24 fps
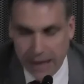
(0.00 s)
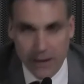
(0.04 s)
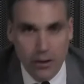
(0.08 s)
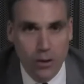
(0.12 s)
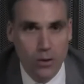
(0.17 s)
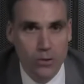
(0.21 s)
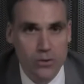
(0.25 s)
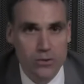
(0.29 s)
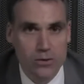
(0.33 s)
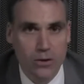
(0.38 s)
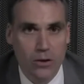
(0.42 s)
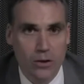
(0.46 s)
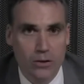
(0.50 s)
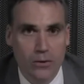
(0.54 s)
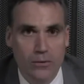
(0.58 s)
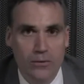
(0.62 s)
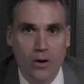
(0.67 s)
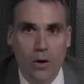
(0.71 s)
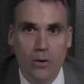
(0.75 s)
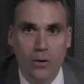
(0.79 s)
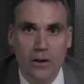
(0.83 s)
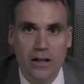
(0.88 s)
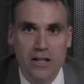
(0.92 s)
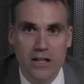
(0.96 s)
and also a lot
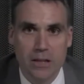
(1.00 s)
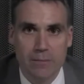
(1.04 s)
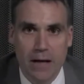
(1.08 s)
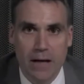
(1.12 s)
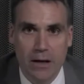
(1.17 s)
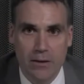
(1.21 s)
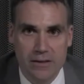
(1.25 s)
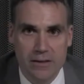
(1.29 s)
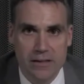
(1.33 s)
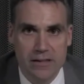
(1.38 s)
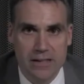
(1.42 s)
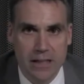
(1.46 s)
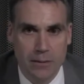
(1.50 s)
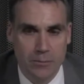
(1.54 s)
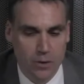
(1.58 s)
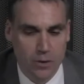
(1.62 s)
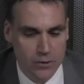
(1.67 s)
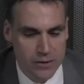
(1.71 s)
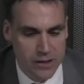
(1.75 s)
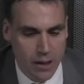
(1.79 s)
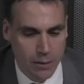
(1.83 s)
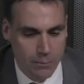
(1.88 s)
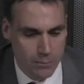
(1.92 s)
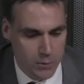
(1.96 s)
of knowledge about
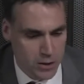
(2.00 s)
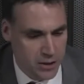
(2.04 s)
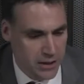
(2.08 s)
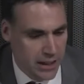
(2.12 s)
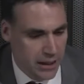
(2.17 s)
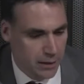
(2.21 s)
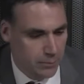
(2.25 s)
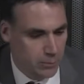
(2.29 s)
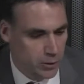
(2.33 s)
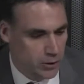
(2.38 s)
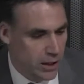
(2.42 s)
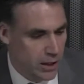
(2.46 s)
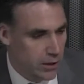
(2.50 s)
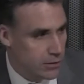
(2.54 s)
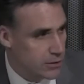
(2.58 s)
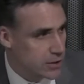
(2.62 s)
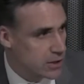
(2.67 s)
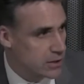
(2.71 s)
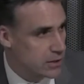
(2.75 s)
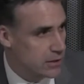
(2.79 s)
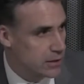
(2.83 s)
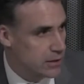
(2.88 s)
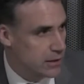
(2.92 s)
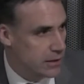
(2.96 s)
sustainable consumption and
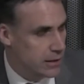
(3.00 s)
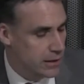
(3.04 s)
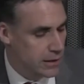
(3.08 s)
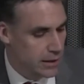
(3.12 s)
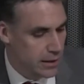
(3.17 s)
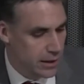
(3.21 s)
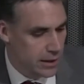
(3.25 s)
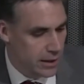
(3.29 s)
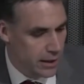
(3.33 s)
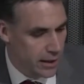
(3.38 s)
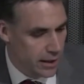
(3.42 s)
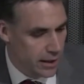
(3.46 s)
production.